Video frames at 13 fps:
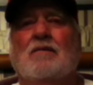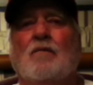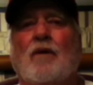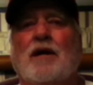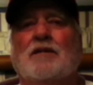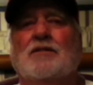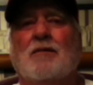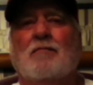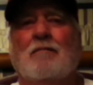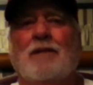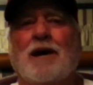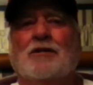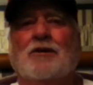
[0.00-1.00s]
raked some
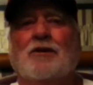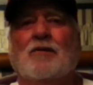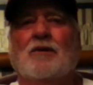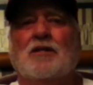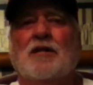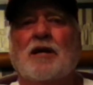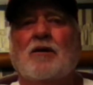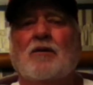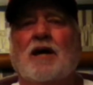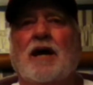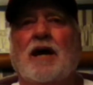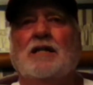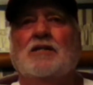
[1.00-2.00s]
of them out there on the tailgate,